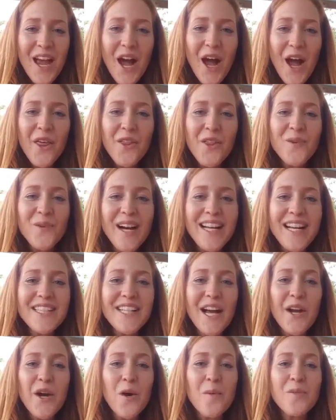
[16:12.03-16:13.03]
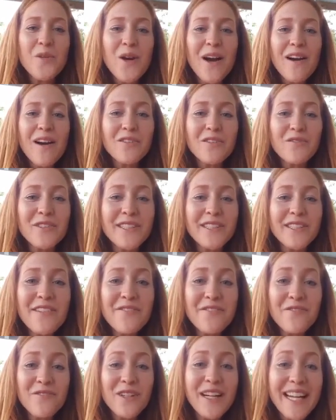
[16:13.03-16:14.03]
Otherwise, I hope you have a really
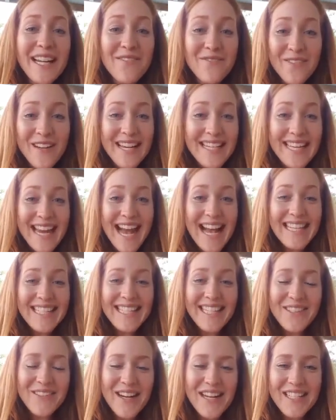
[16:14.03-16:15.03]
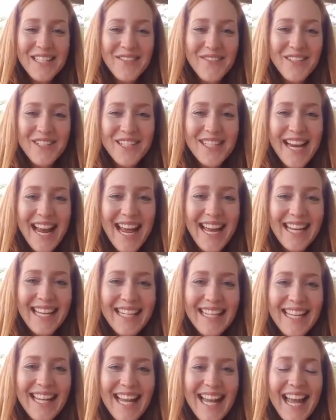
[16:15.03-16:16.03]
freaking fantastic rest of your
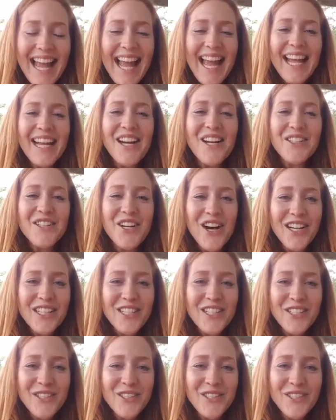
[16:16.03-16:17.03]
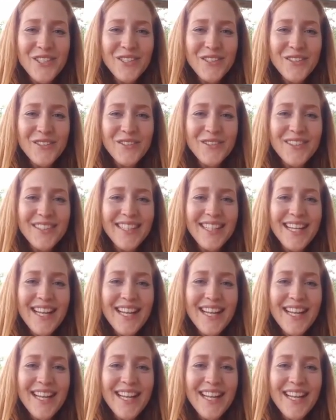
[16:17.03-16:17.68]
day, and I'll talk to you soon.